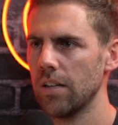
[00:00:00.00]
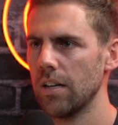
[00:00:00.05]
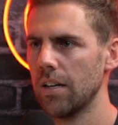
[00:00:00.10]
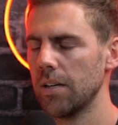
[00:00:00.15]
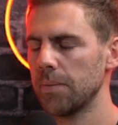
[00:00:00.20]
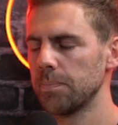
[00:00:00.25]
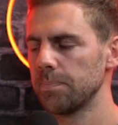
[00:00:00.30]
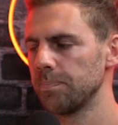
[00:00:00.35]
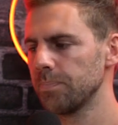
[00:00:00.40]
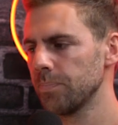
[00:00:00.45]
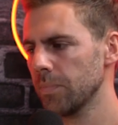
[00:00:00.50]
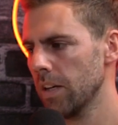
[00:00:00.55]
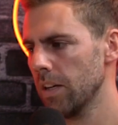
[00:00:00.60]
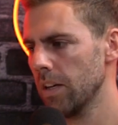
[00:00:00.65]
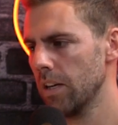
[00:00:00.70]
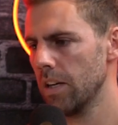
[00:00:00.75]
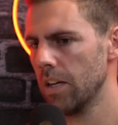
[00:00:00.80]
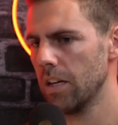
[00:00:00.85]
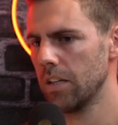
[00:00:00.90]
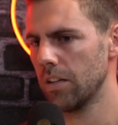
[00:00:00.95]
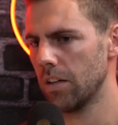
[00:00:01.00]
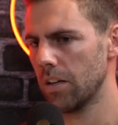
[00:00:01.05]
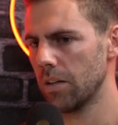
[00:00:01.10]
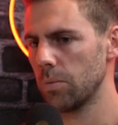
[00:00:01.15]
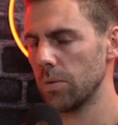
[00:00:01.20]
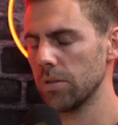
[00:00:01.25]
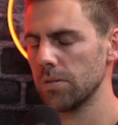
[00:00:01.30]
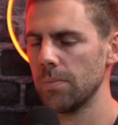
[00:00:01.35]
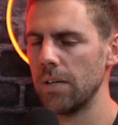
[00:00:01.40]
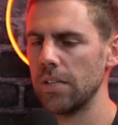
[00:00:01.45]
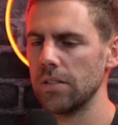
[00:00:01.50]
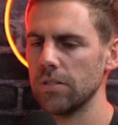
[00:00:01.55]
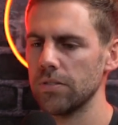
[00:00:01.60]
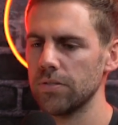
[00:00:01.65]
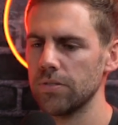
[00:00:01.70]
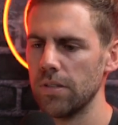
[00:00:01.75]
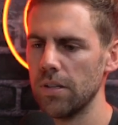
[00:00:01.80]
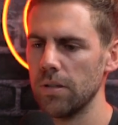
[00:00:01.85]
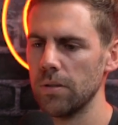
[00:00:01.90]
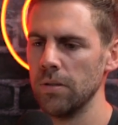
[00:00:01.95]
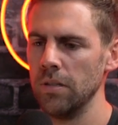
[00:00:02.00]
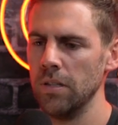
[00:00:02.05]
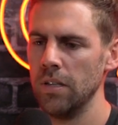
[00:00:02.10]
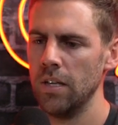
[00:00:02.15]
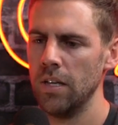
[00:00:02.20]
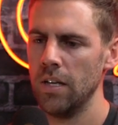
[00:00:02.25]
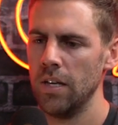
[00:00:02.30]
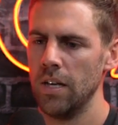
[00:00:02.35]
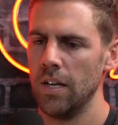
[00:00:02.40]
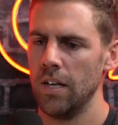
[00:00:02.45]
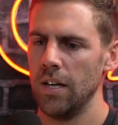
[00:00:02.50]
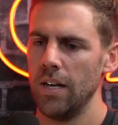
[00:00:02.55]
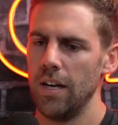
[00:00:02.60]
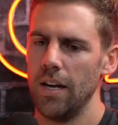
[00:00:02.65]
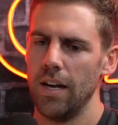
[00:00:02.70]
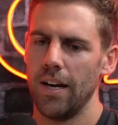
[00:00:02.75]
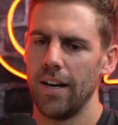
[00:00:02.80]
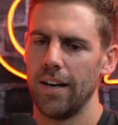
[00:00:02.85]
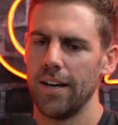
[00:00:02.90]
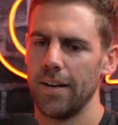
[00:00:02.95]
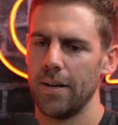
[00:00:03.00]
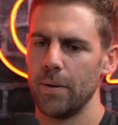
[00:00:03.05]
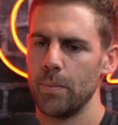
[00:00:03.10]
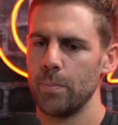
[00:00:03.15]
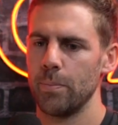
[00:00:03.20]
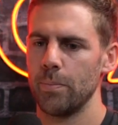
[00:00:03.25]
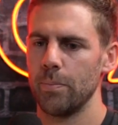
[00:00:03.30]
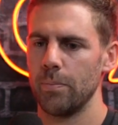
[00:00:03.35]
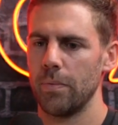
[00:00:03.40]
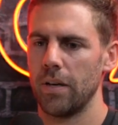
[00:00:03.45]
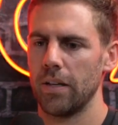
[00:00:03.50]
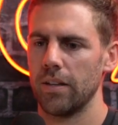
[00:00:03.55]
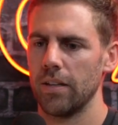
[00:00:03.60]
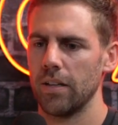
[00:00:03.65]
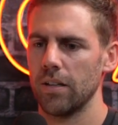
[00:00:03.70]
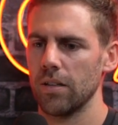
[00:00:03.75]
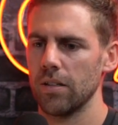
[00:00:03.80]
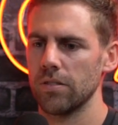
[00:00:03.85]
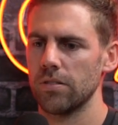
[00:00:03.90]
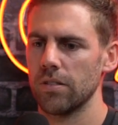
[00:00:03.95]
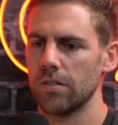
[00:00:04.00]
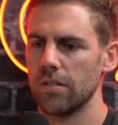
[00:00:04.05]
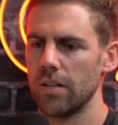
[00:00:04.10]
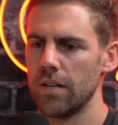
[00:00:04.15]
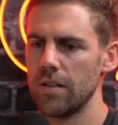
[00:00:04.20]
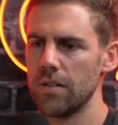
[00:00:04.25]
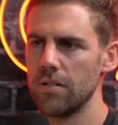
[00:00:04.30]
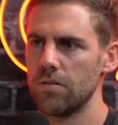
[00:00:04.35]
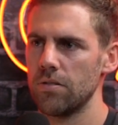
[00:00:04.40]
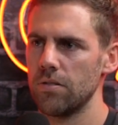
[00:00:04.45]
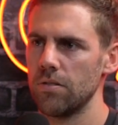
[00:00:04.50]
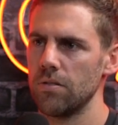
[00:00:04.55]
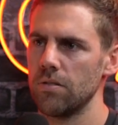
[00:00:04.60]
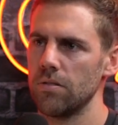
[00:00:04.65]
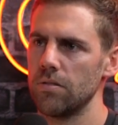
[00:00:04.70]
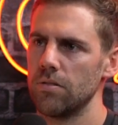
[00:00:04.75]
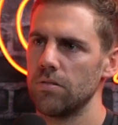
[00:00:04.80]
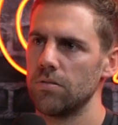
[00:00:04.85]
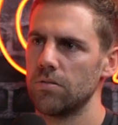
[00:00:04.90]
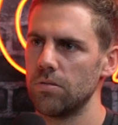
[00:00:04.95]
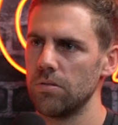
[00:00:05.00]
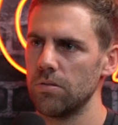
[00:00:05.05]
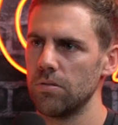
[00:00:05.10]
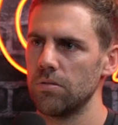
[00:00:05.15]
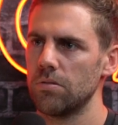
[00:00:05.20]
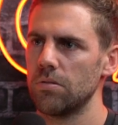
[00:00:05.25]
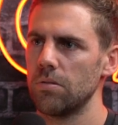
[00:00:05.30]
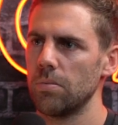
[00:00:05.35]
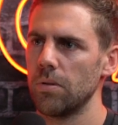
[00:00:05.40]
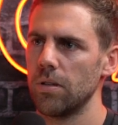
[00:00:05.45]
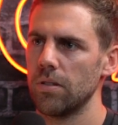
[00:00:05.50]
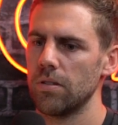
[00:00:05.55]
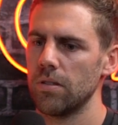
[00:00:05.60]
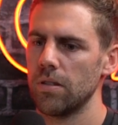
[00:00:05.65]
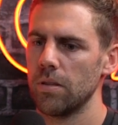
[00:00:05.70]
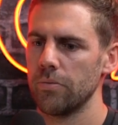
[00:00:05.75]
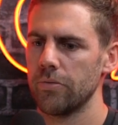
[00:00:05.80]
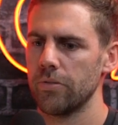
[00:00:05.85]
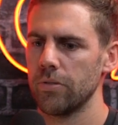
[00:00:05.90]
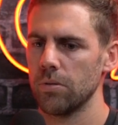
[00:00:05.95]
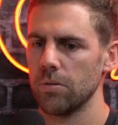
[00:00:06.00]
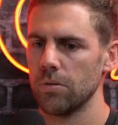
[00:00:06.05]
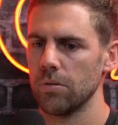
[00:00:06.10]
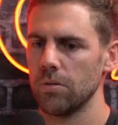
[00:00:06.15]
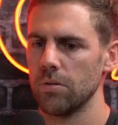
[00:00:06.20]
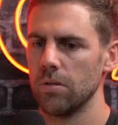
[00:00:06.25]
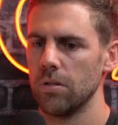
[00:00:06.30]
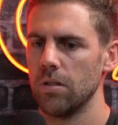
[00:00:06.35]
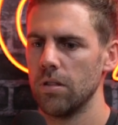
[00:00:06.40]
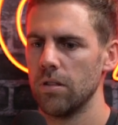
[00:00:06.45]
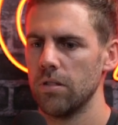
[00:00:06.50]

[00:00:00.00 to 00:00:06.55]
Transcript: It was massive. So I think lots of credit to both of them for